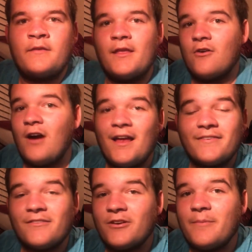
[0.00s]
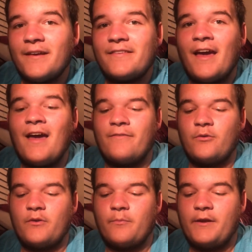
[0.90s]
Now the last three baits I have here
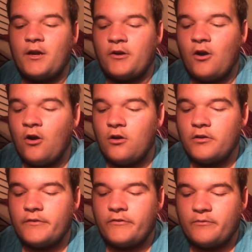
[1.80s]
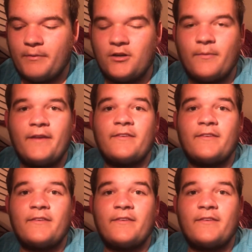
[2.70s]
with me are all spinner baits,